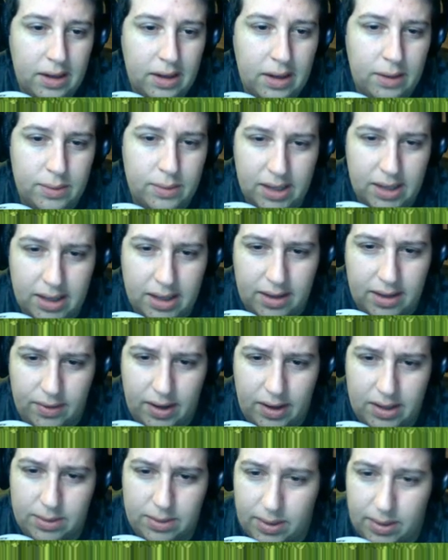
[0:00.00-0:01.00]
He was not that
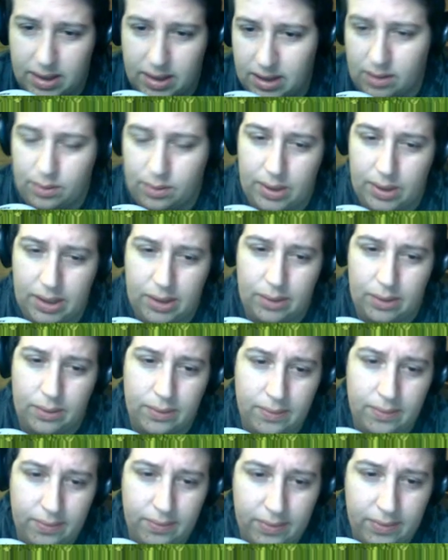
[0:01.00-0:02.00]
fast, but neither were you.
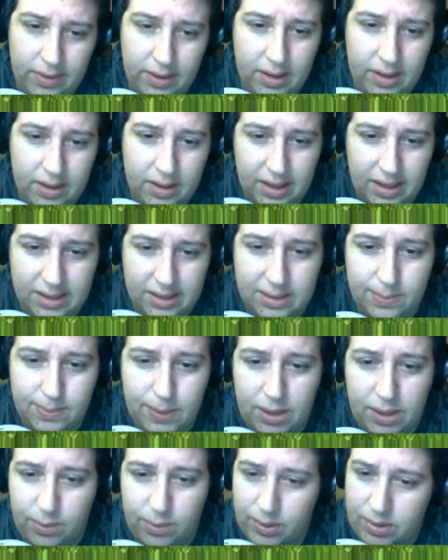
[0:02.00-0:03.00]
That
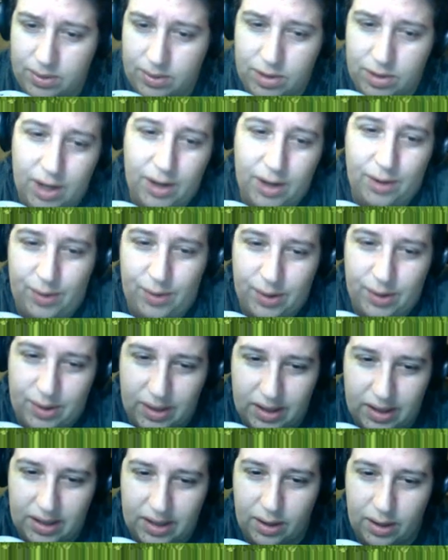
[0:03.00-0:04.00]
speed, you weren't sure if you'd
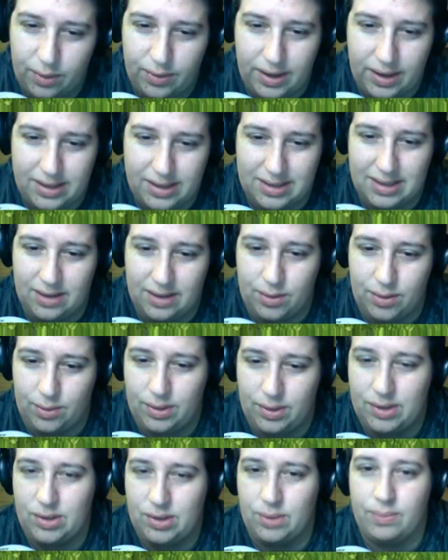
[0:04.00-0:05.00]
go fast enough to
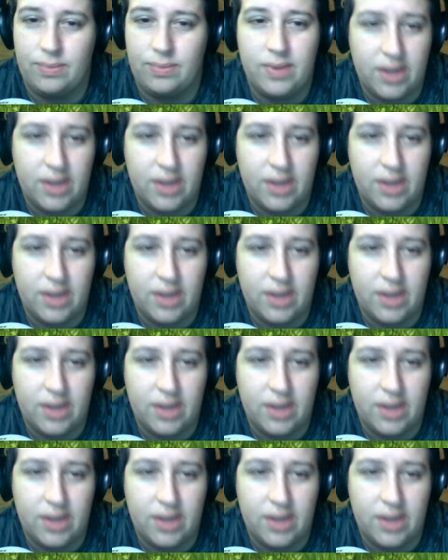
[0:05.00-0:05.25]
reach him.